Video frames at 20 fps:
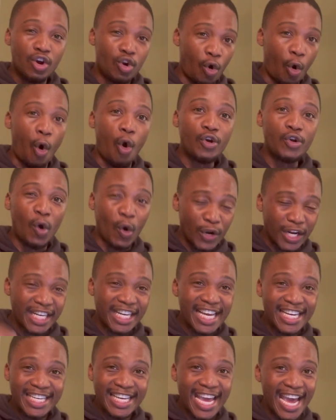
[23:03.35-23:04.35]
God
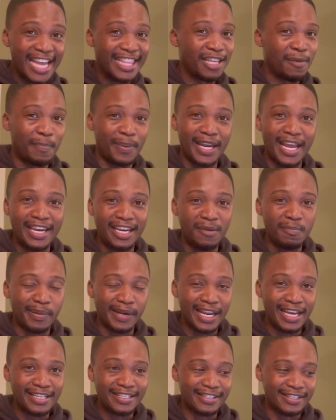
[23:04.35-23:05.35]
already had the plan in
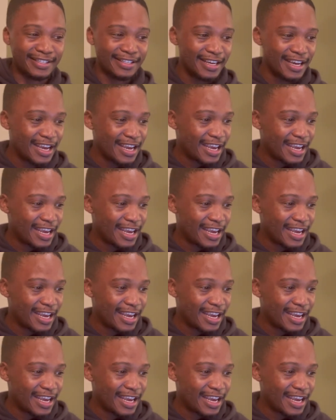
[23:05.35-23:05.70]
place.